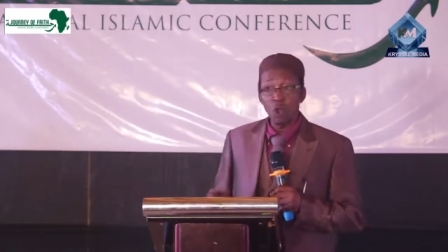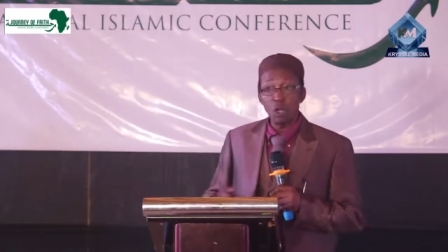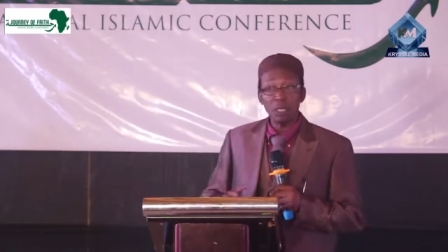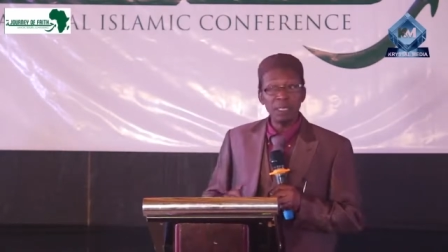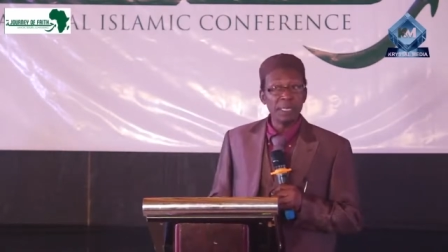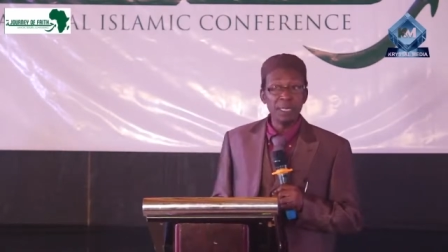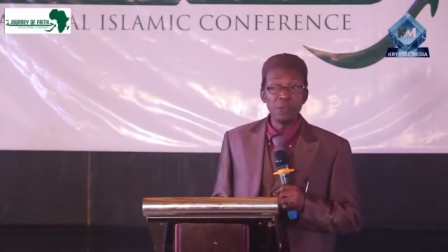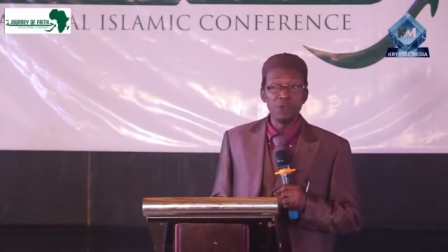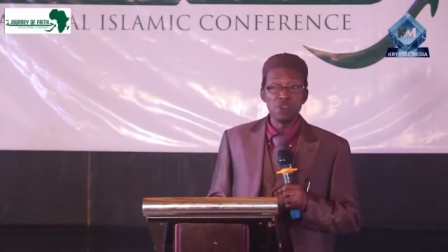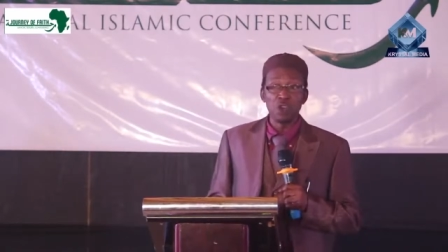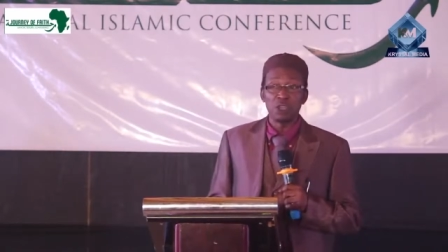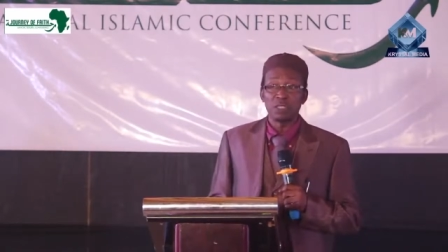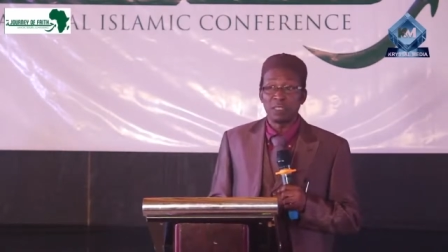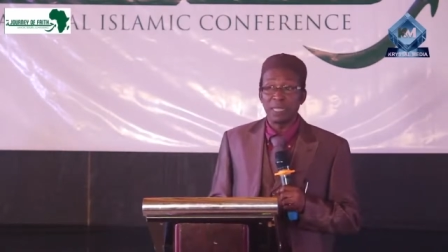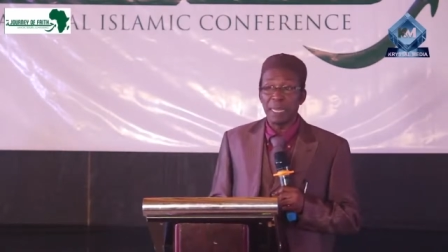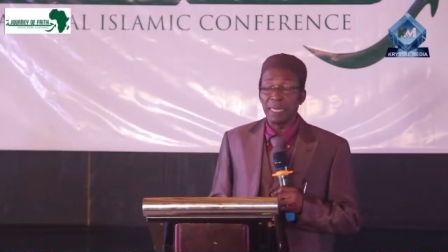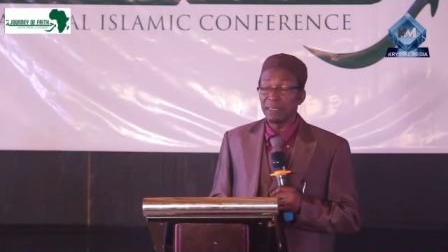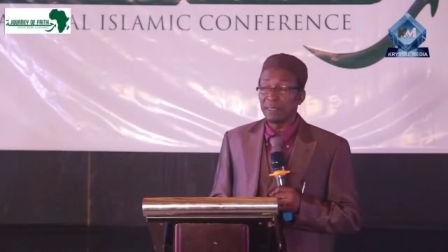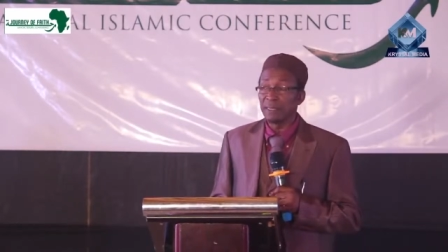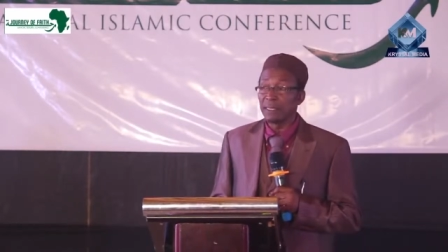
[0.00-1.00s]
not New York
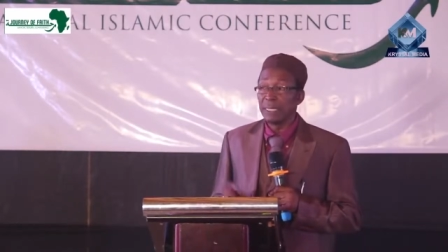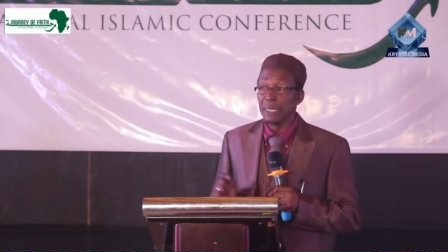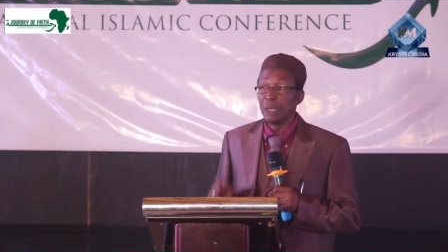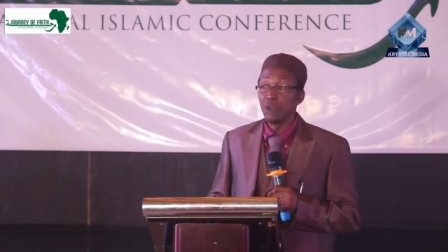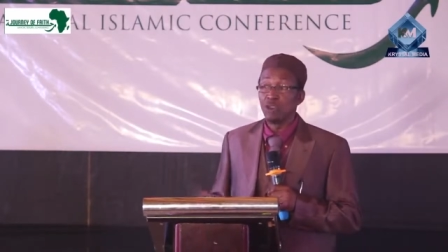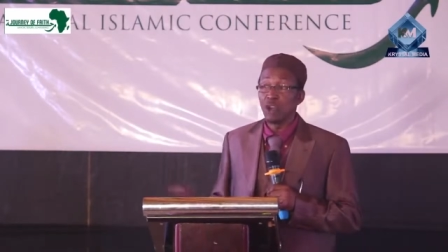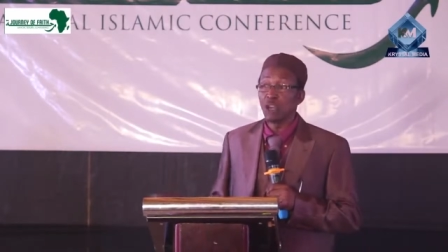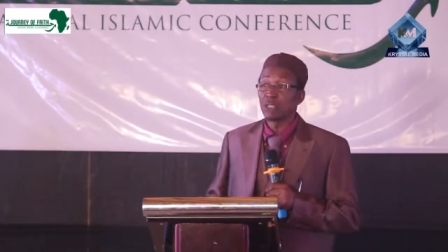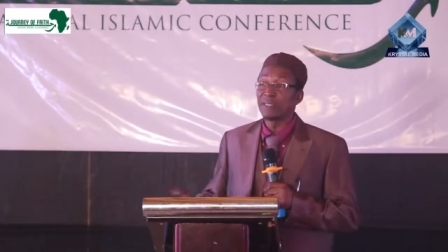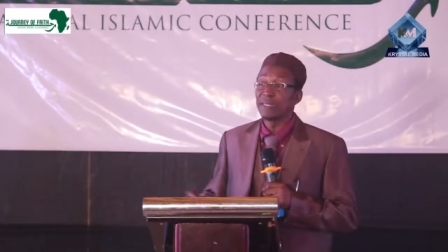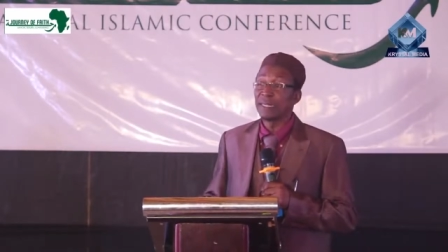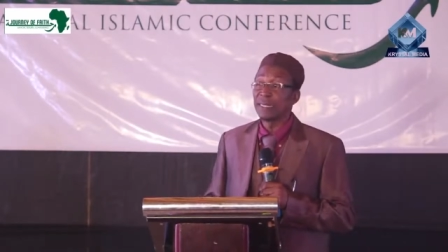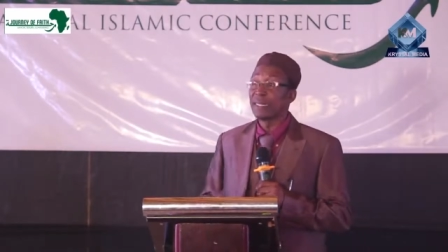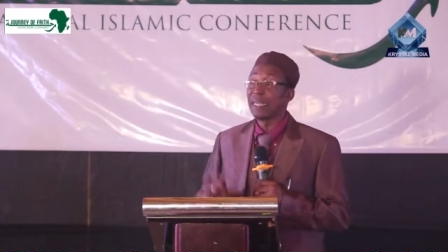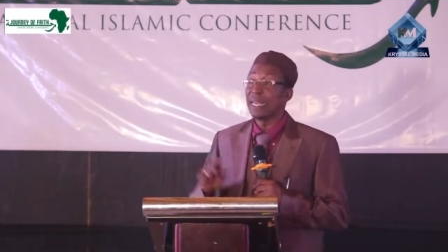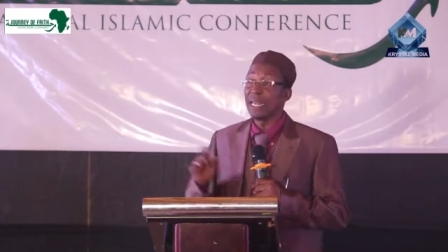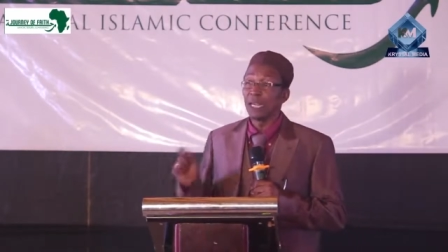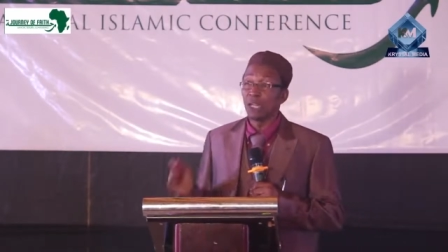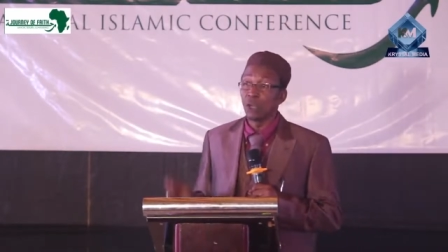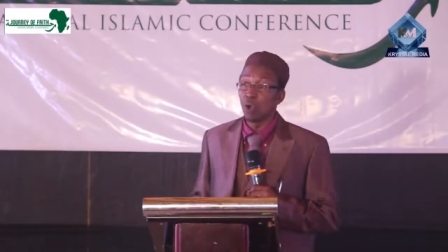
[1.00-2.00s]
State, New York
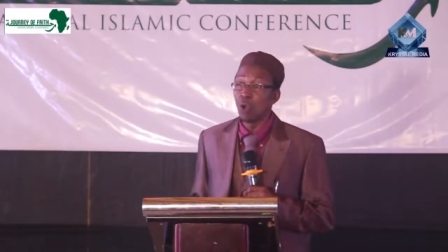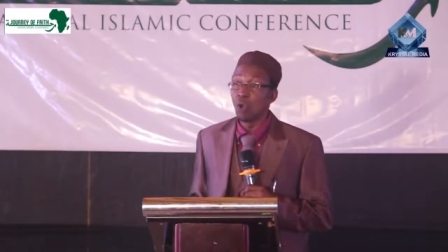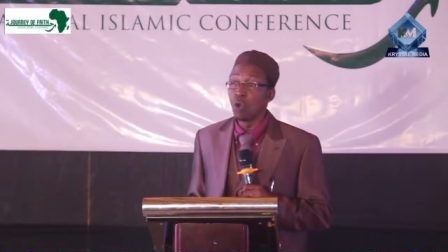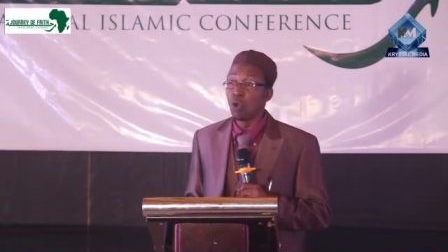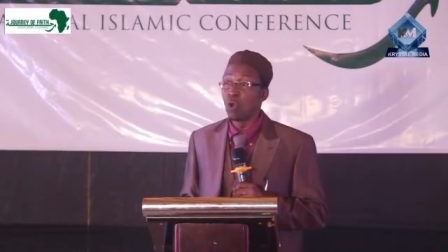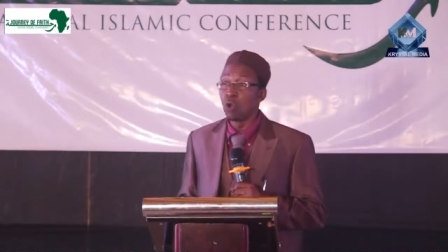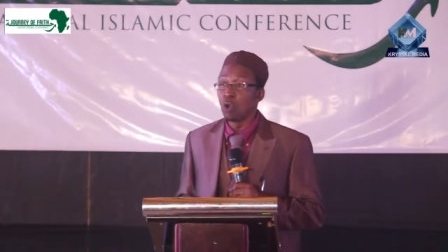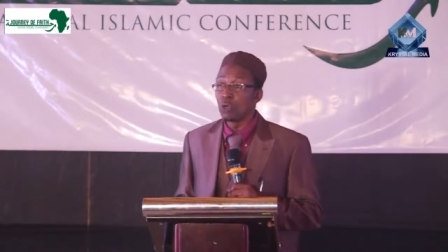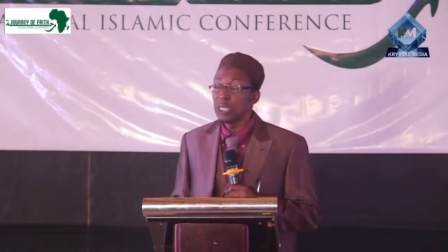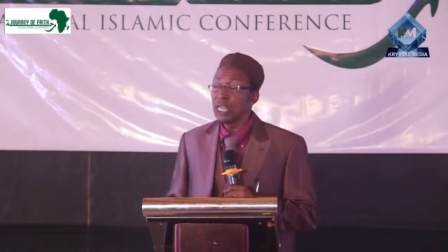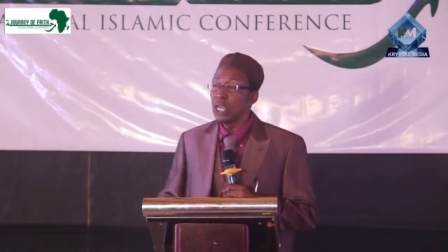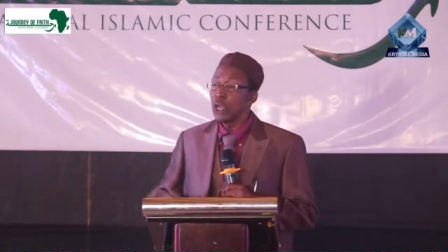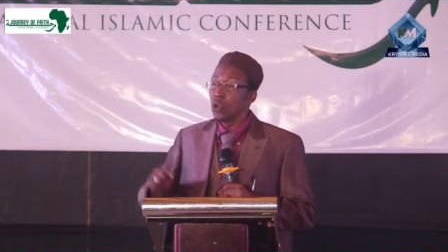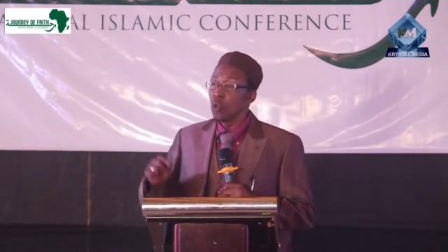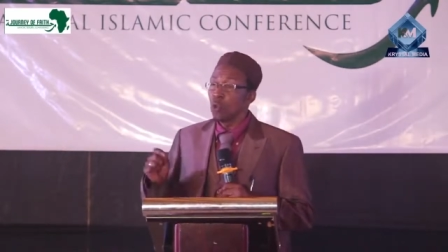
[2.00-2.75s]
City alone,